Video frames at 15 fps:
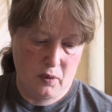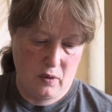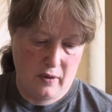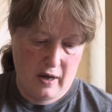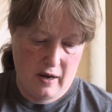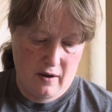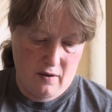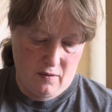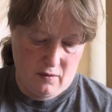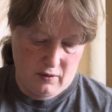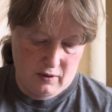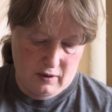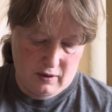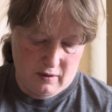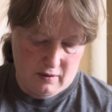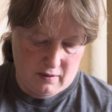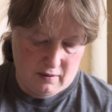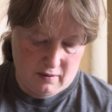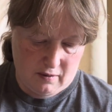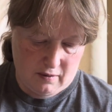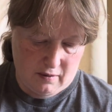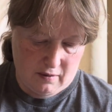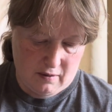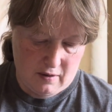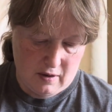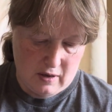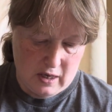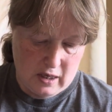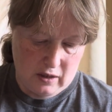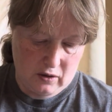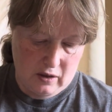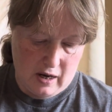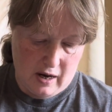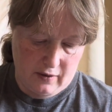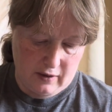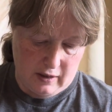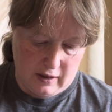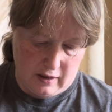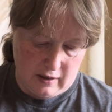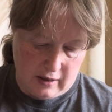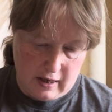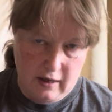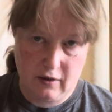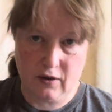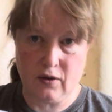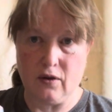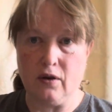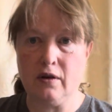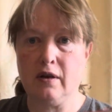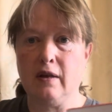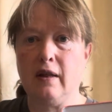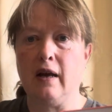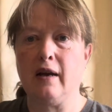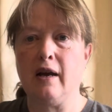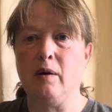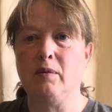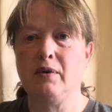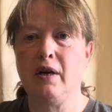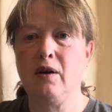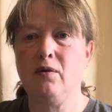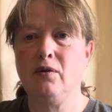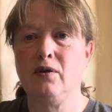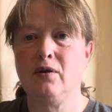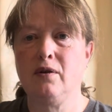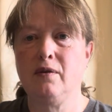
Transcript: pull that out. It has a little insert that comes out.